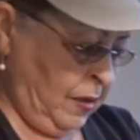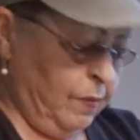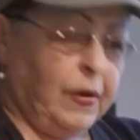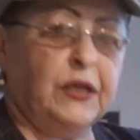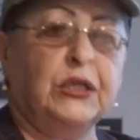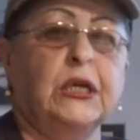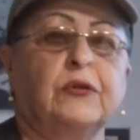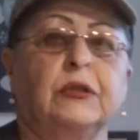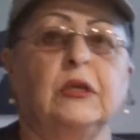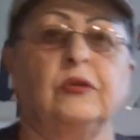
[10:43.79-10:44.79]
My
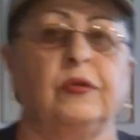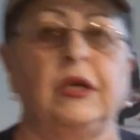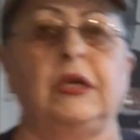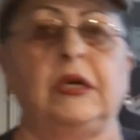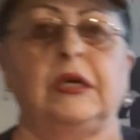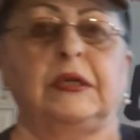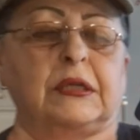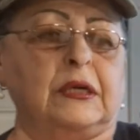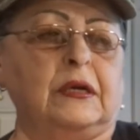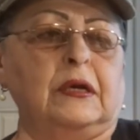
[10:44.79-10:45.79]
secret
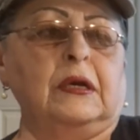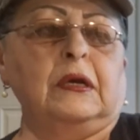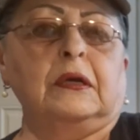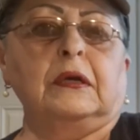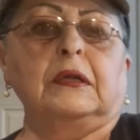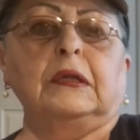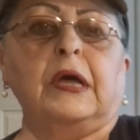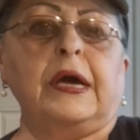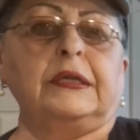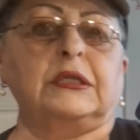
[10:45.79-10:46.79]
ingredient, light